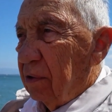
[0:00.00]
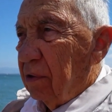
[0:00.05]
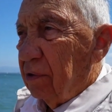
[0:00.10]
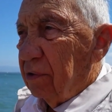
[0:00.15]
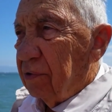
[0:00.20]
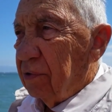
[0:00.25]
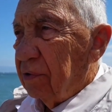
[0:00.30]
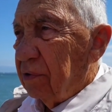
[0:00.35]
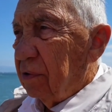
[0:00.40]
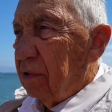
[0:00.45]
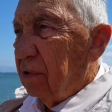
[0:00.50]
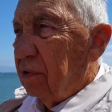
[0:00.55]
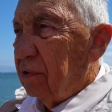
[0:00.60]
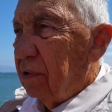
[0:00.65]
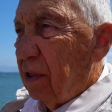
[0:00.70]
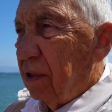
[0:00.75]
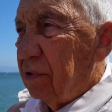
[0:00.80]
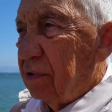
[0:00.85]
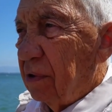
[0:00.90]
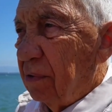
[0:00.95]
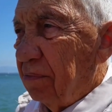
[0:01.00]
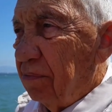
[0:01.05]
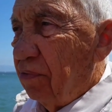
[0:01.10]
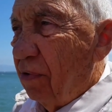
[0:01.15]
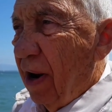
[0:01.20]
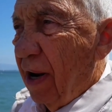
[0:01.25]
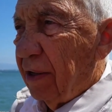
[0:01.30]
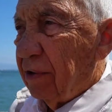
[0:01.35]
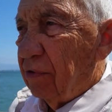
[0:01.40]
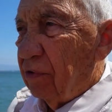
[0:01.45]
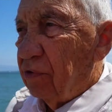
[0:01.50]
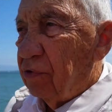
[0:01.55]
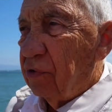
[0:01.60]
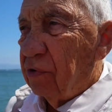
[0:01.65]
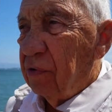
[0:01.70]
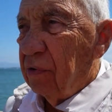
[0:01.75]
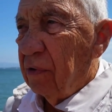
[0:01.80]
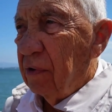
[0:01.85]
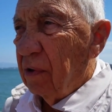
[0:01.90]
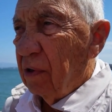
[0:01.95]
just, just as a practice
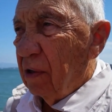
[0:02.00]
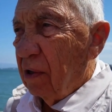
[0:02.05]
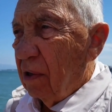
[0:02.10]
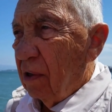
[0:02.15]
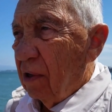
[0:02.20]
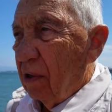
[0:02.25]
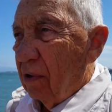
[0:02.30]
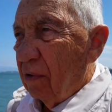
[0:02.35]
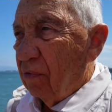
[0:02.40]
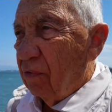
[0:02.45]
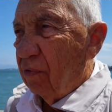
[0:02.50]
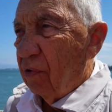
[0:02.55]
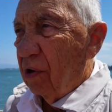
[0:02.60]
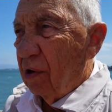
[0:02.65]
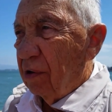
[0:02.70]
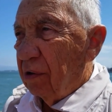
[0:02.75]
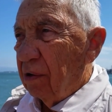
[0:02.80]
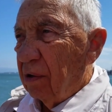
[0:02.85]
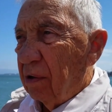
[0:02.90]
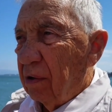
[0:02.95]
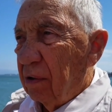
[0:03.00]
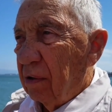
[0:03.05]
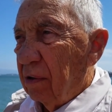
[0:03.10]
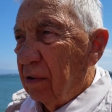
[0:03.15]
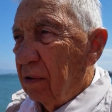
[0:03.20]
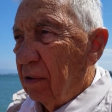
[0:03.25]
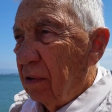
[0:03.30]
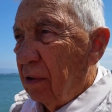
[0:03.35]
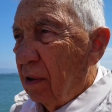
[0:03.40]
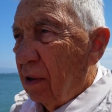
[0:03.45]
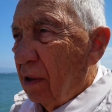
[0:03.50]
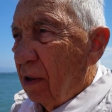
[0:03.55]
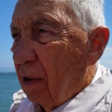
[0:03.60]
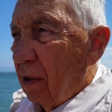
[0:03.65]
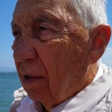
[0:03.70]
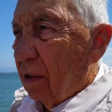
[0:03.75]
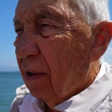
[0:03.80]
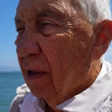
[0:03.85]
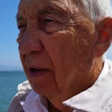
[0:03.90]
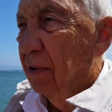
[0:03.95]
run.
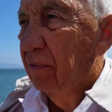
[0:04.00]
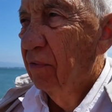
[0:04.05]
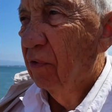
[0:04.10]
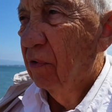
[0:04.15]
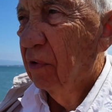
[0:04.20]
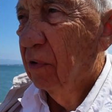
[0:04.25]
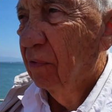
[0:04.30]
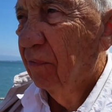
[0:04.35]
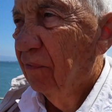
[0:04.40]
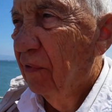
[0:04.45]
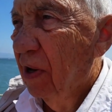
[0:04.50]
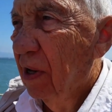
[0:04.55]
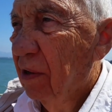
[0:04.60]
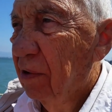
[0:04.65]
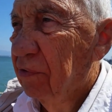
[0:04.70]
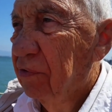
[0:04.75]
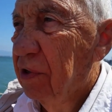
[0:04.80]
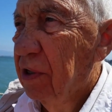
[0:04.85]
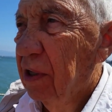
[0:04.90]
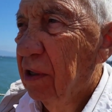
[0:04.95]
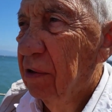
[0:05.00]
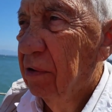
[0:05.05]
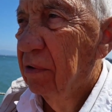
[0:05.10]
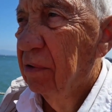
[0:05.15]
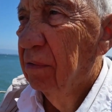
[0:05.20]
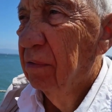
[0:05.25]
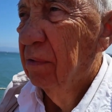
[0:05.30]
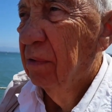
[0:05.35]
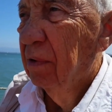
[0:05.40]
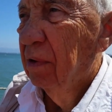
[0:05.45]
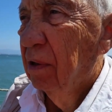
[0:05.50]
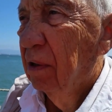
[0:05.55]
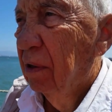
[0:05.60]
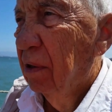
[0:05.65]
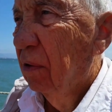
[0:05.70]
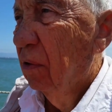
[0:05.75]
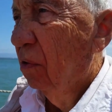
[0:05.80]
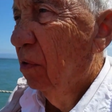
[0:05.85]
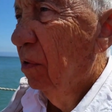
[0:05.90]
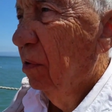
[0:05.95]
They volunteered,
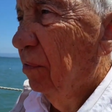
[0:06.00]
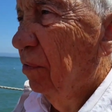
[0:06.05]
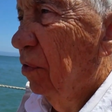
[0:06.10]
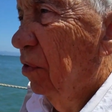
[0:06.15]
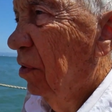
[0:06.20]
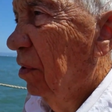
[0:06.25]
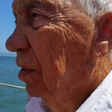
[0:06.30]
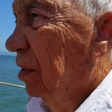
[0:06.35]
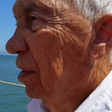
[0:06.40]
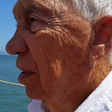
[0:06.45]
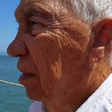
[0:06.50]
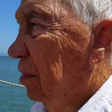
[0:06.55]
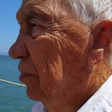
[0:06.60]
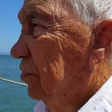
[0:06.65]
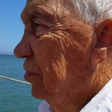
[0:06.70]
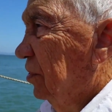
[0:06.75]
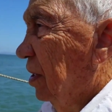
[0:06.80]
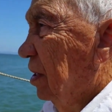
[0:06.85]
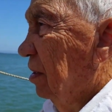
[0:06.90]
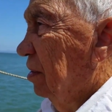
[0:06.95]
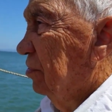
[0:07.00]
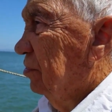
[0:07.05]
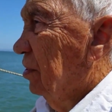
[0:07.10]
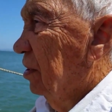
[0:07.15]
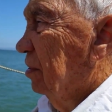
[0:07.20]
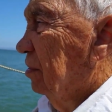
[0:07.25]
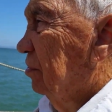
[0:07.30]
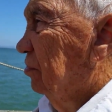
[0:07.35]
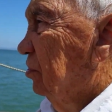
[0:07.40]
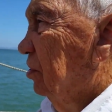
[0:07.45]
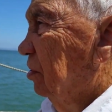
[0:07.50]
all, all the sailors on the